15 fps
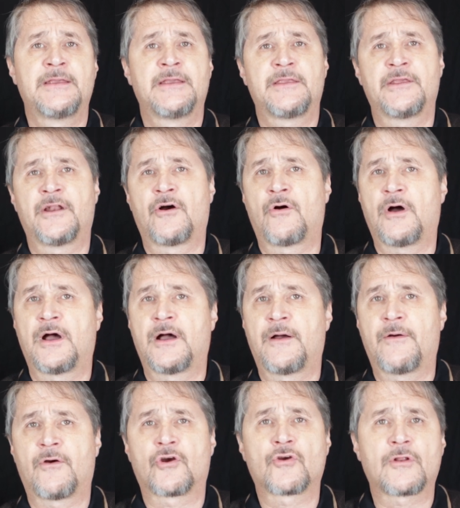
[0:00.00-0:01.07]
You
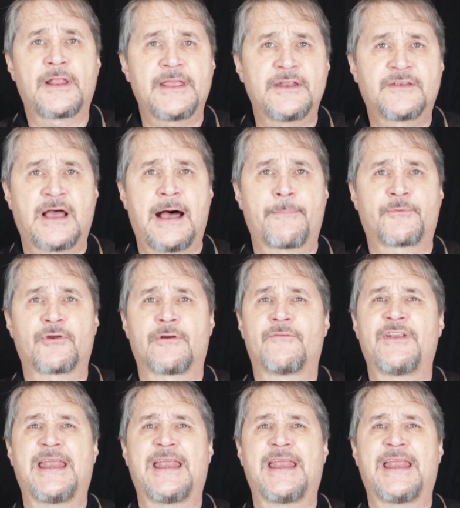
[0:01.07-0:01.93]
know, early adopter of